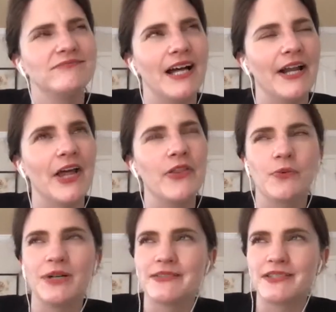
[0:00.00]
another
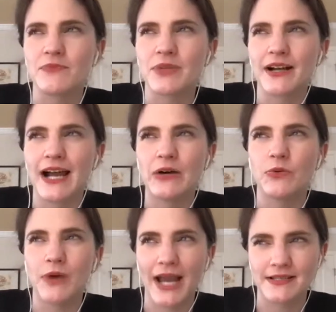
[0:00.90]
one somewhere
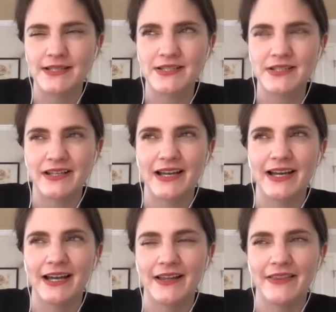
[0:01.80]
out west
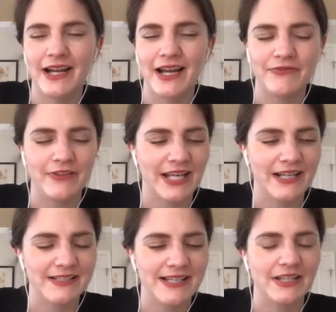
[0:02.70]
uh, that I forget
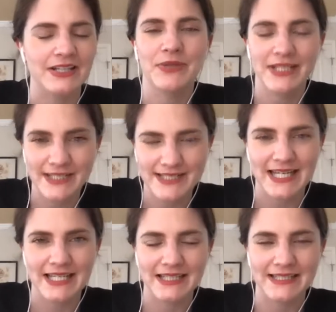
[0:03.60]
exactly what
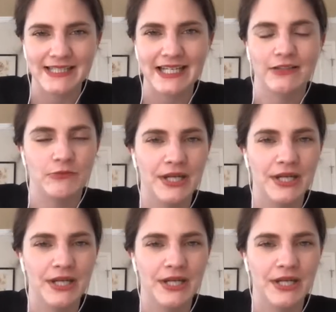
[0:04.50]
state it's in,